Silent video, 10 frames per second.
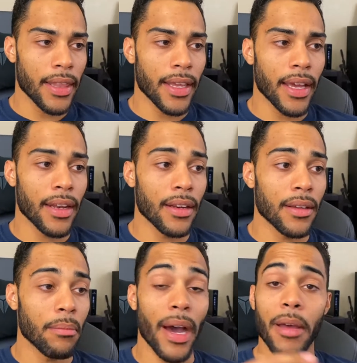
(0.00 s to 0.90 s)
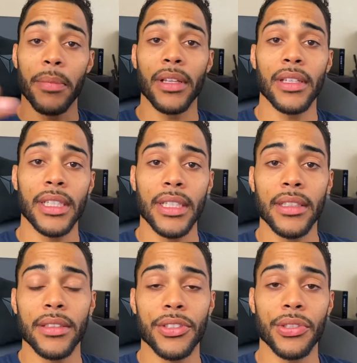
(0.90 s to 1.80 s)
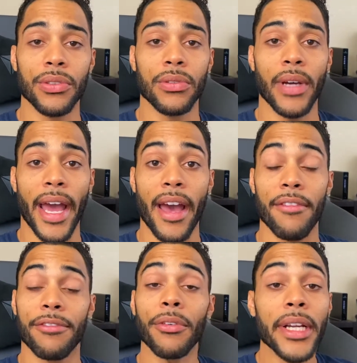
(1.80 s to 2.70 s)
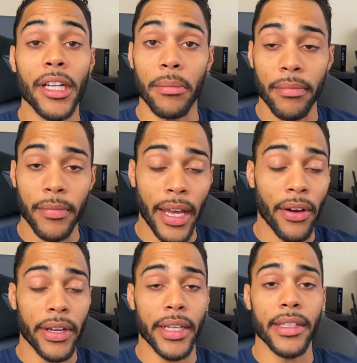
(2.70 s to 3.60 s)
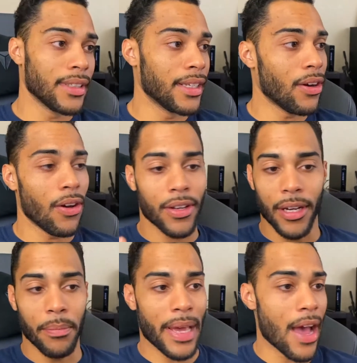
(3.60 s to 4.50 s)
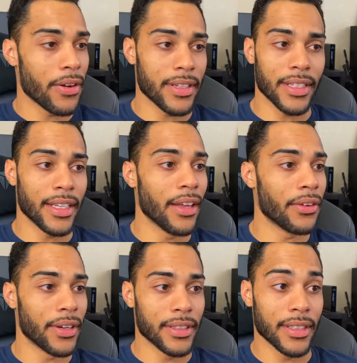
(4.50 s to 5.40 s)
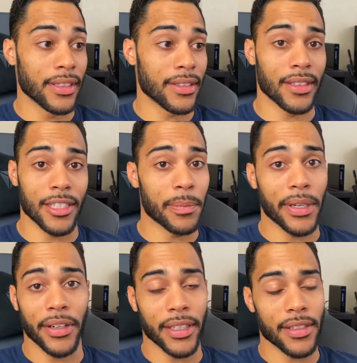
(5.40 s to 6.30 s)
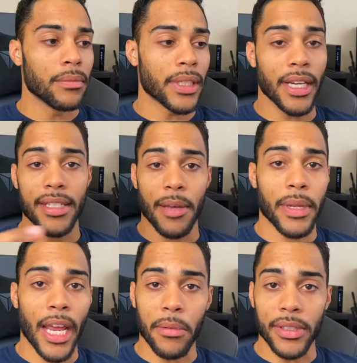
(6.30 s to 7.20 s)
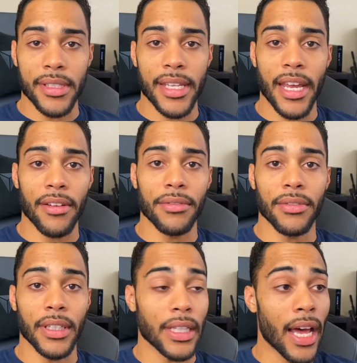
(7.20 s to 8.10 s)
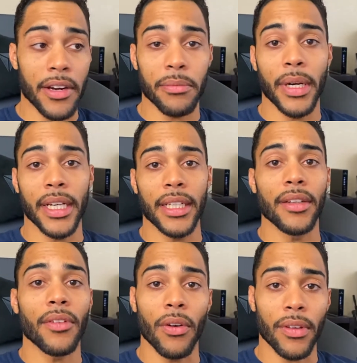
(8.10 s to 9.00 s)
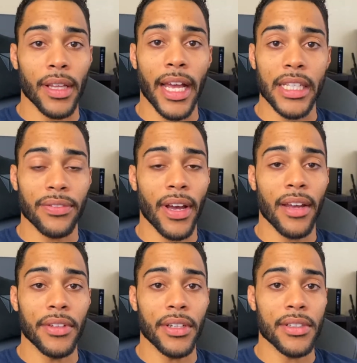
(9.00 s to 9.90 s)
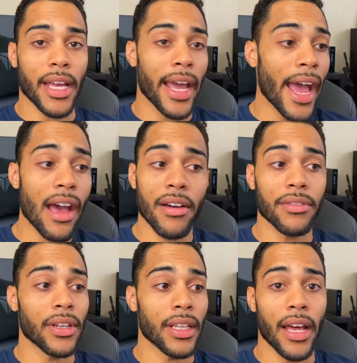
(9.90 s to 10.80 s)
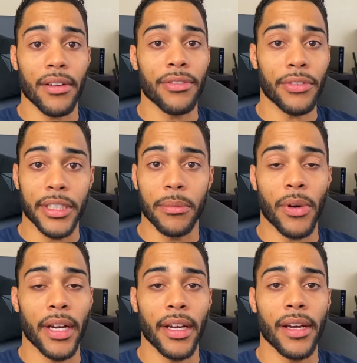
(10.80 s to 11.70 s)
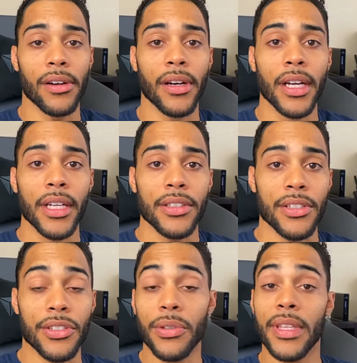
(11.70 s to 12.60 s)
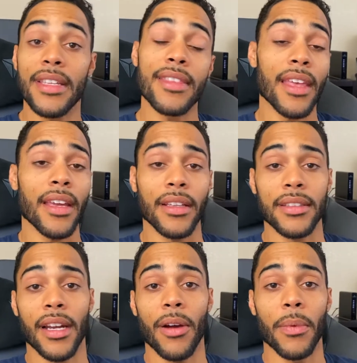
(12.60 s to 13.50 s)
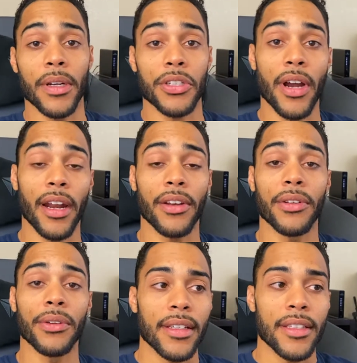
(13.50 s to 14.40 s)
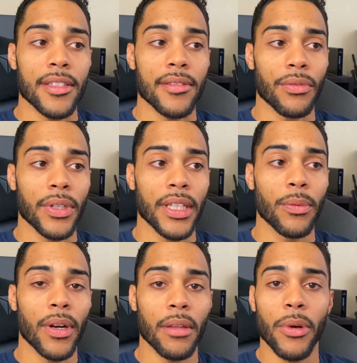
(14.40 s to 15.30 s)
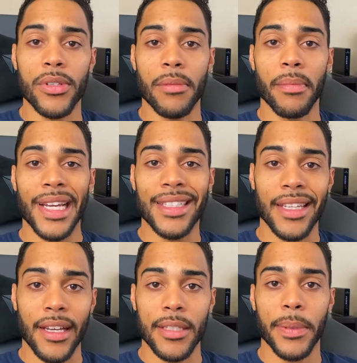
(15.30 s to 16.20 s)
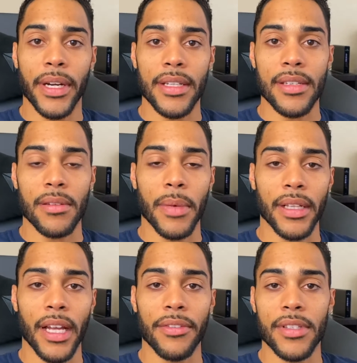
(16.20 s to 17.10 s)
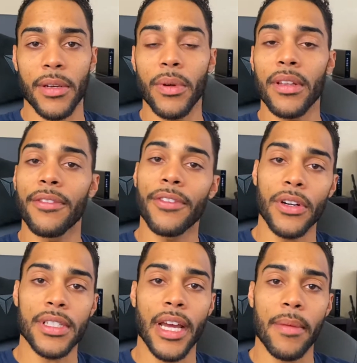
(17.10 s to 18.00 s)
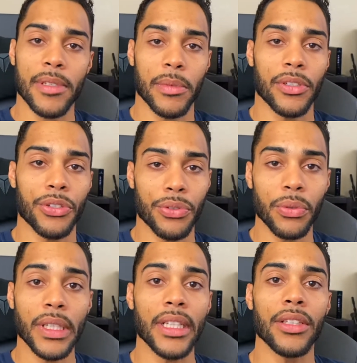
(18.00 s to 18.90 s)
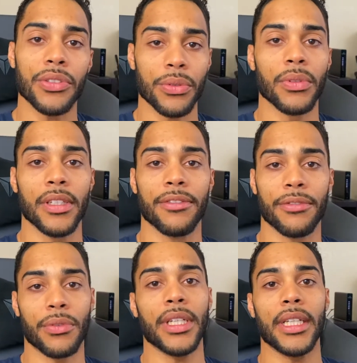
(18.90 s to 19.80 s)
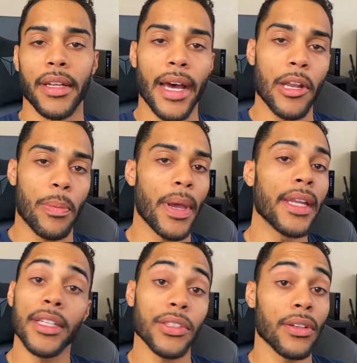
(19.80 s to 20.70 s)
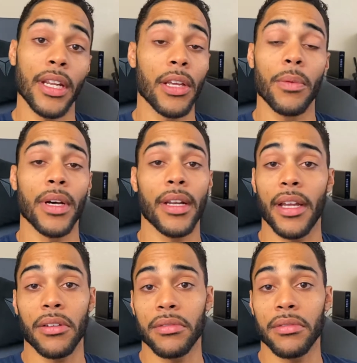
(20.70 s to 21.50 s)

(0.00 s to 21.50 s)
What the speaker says: then my ability to have freedom nowadays, it all compounded together into this experience. Because I've been able to save a lot of money over the last 5 years, I have a lot of freedom right now to do these things that I want to try to do. It's really one of the most amazing experiences of my life. It's like one of the first times I've been truly, truly free, not dependent on anyone.